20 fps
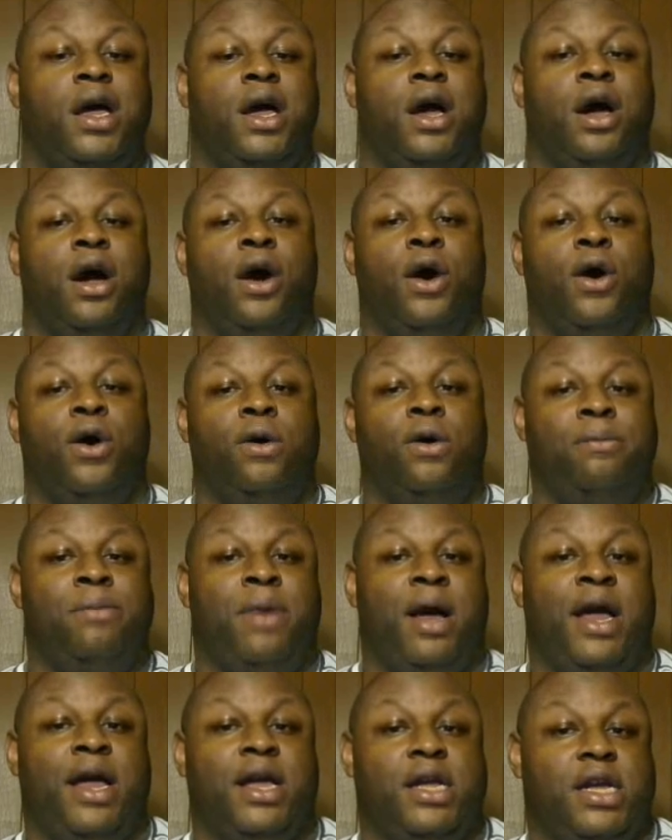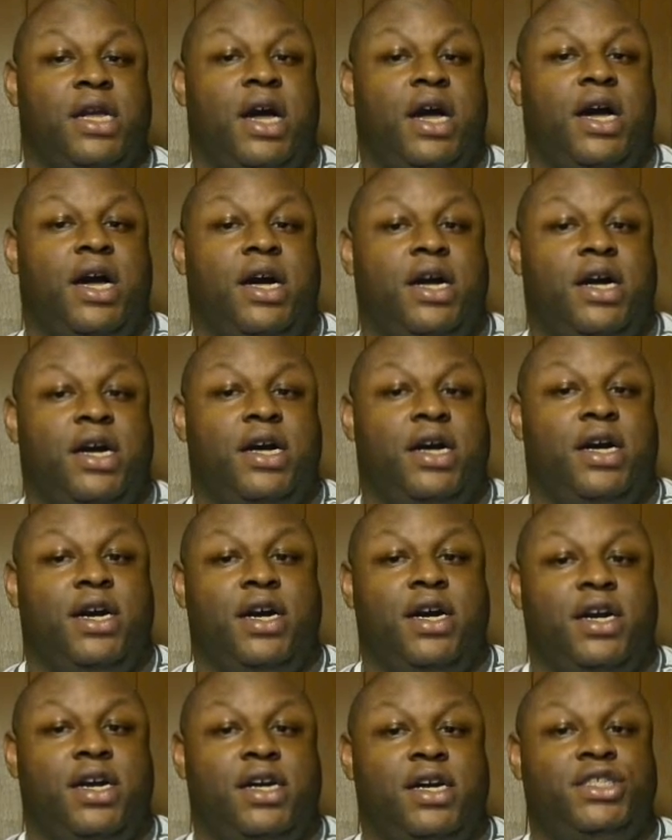Oh my
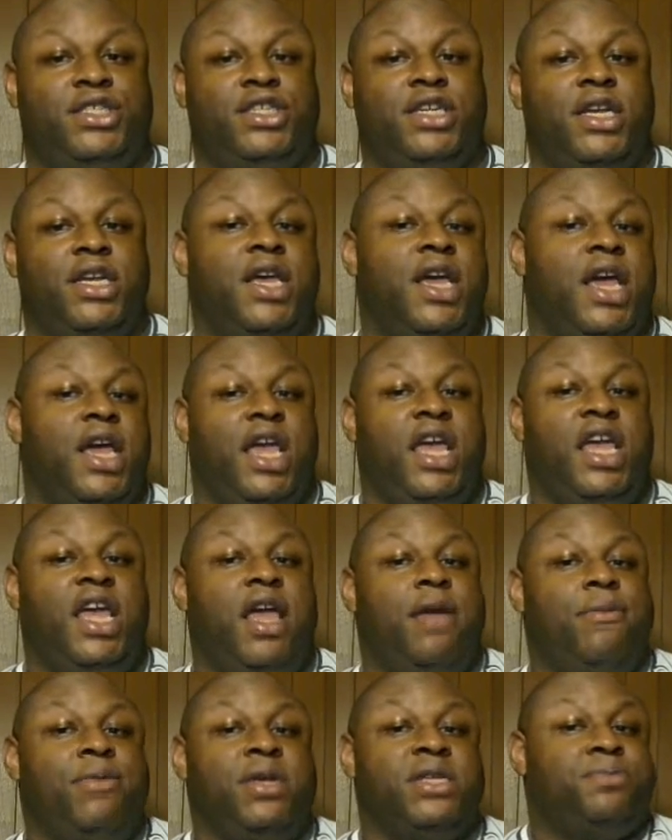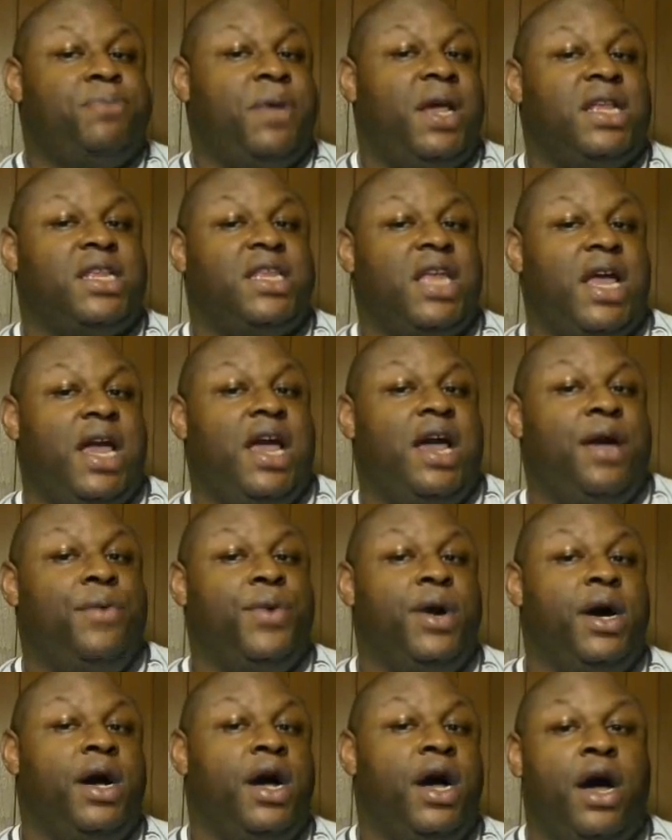gosh, he even spent time
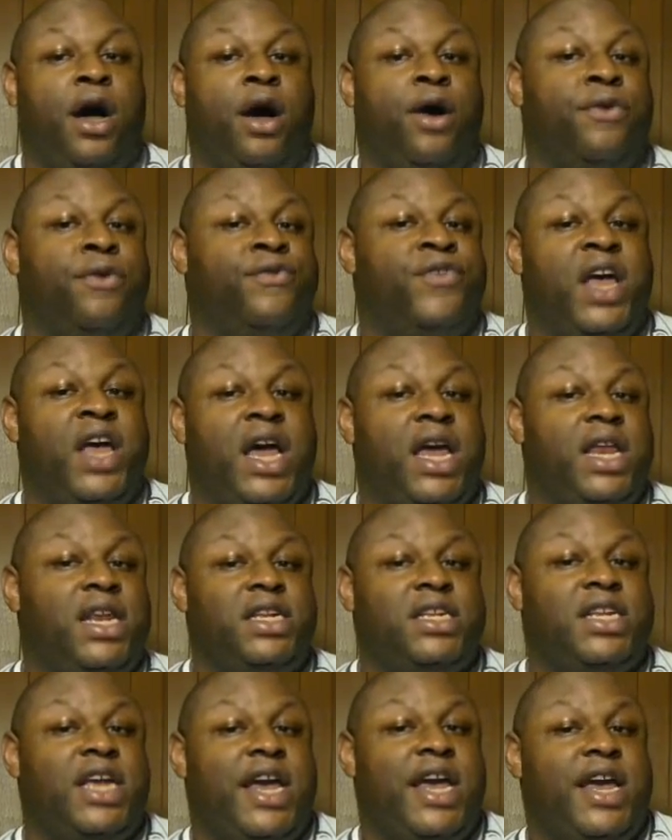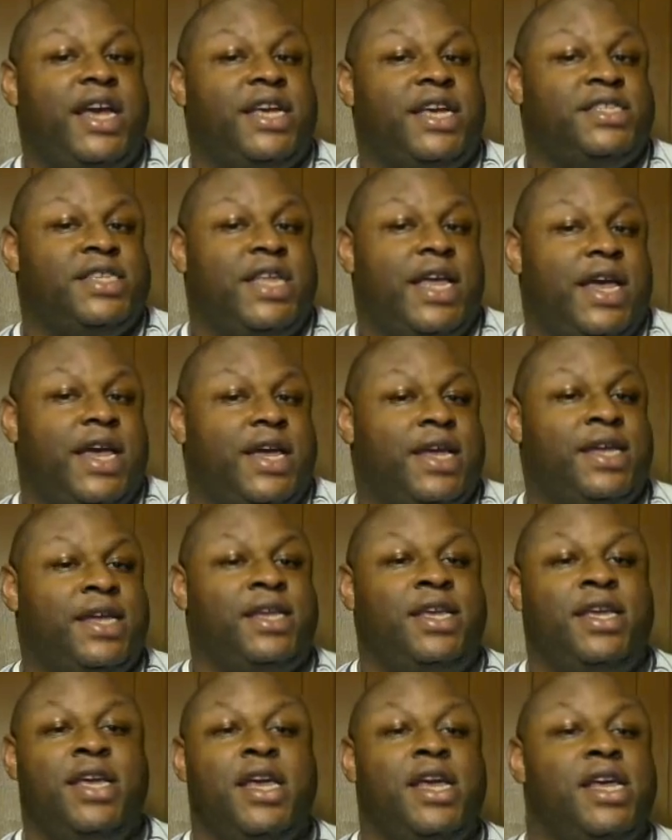with her on Valentine's
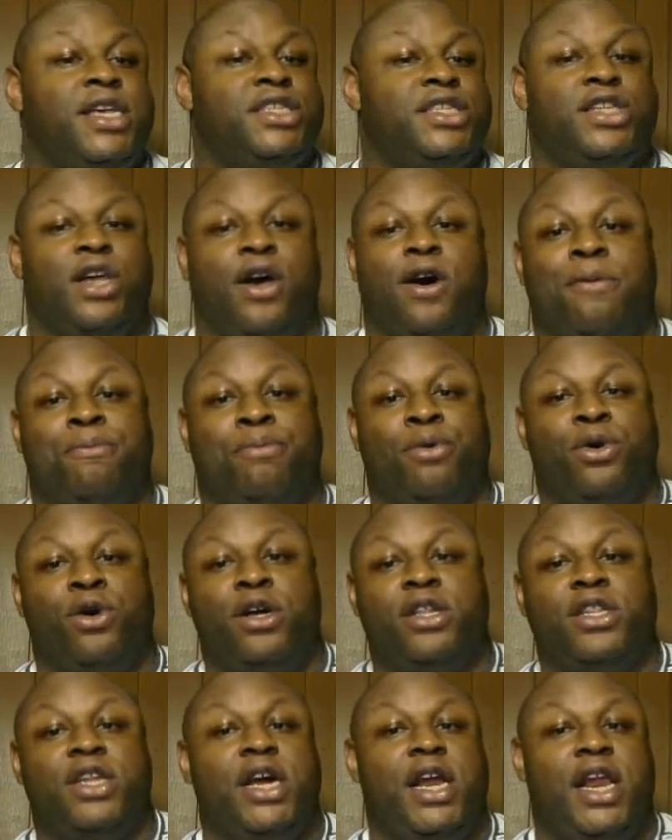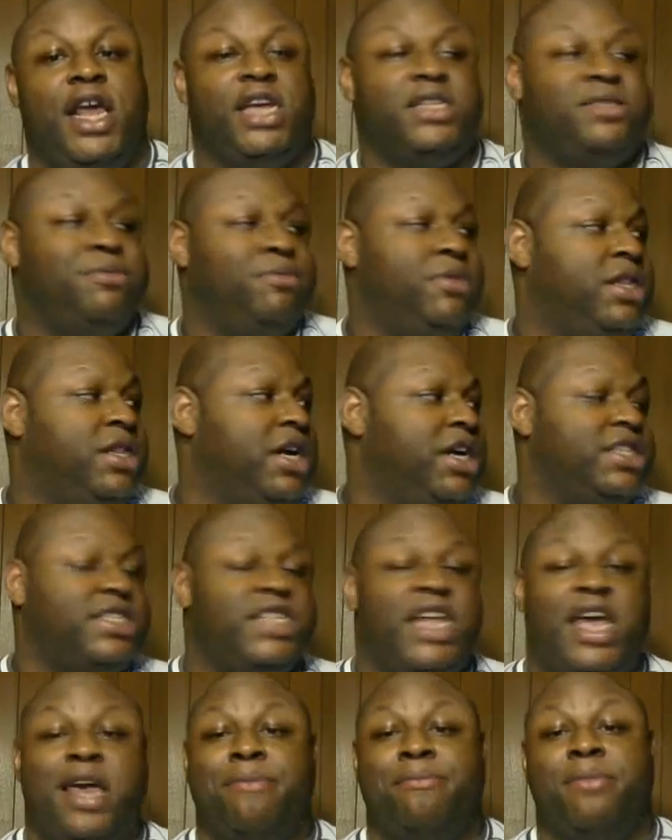Day. So, Brooke, does
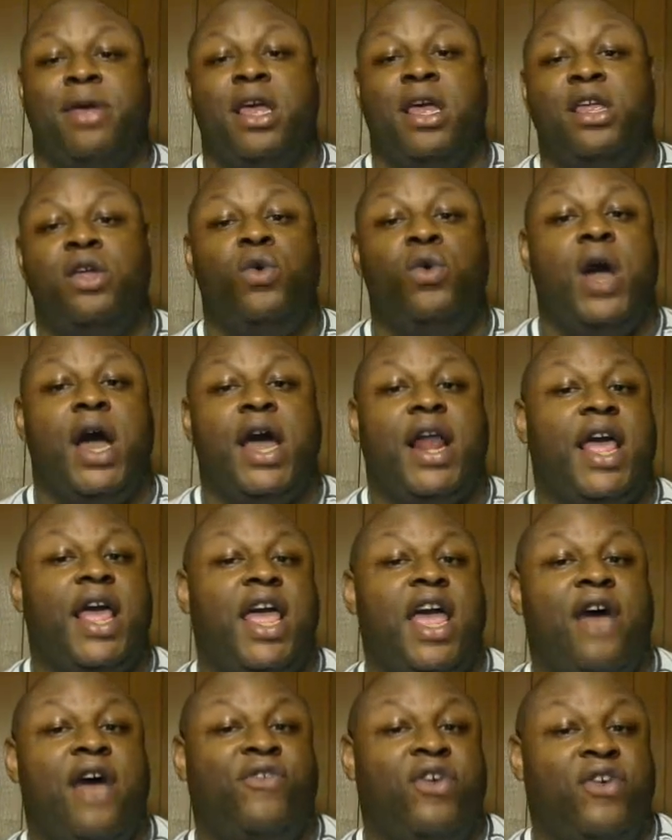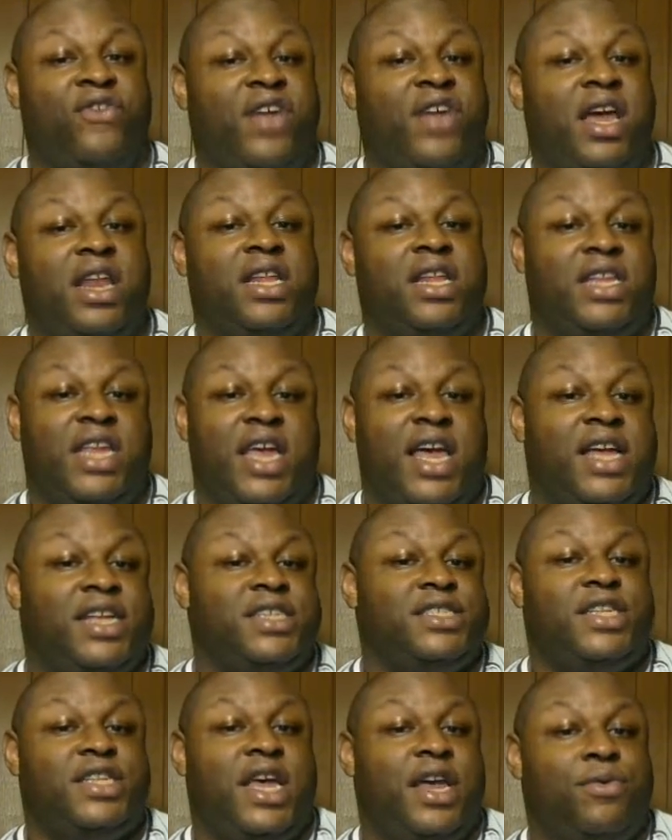that mean you got to have a
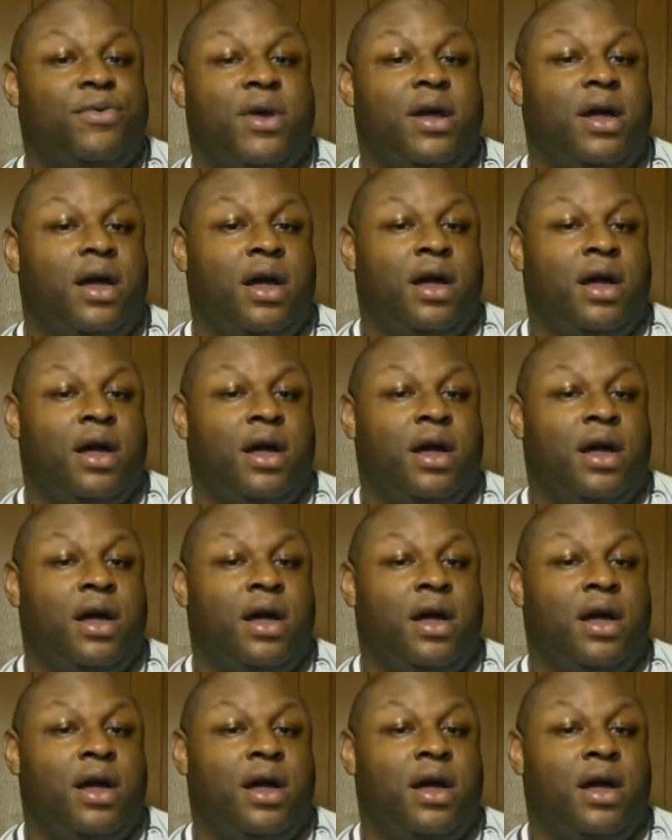Valentine's Day with